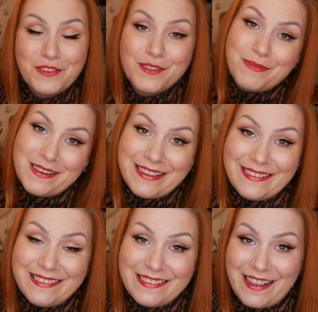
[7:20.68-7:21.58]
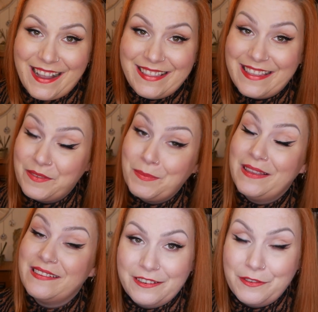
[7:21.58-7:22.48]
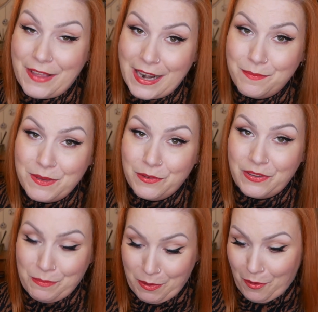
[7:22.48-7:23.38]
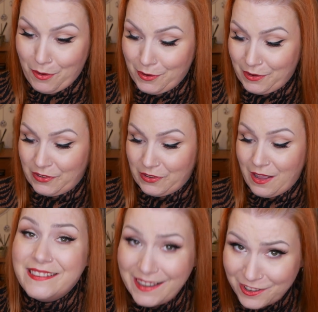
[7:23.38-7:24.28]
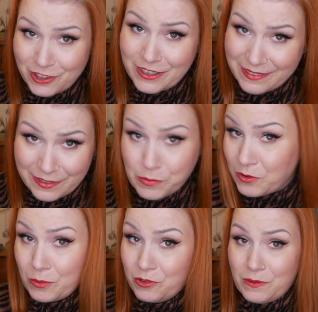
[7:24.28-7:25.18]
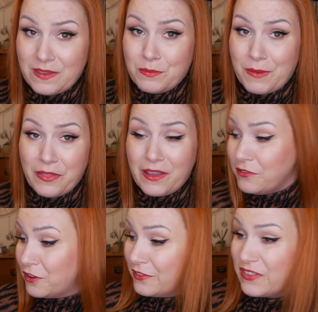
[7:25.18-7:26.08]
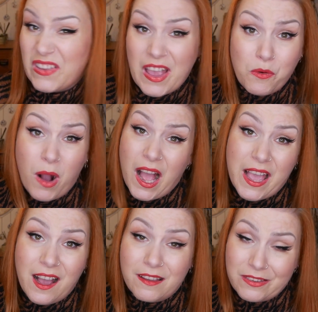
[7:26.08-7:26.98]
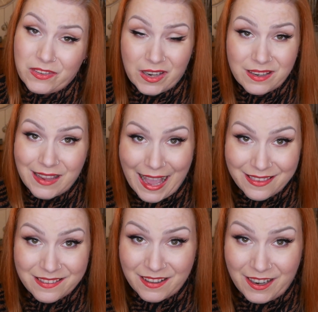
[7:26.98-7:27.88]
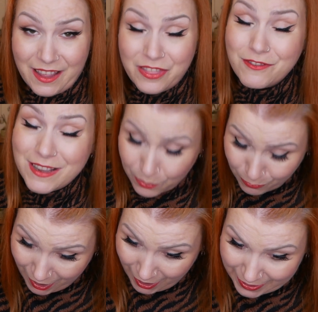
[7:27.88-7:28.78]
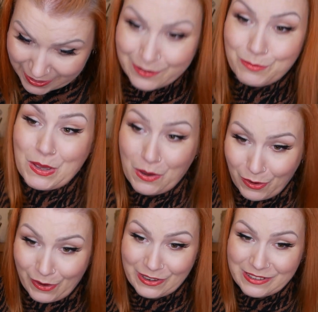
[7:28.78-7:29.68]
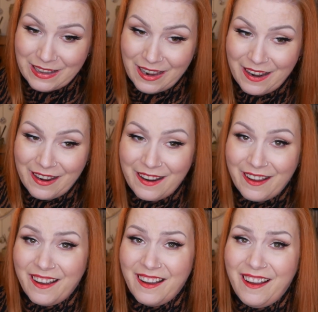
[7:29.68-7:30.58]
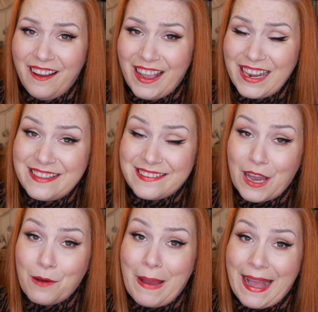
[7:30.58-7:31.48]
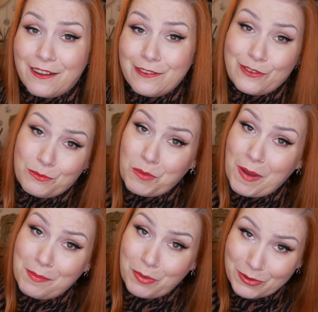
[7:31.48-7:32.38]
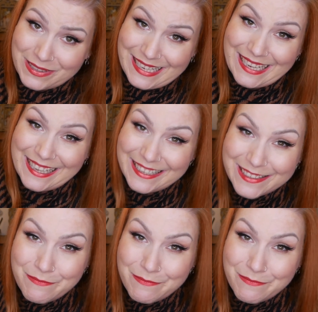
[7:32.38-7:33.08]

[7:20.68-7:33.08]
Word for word: are all the products inside this month's Lavella Beauty box. Such a good subscription this month. I forgot to say why I decided to cancel and the reason why is because I need to cut back on some of my boxes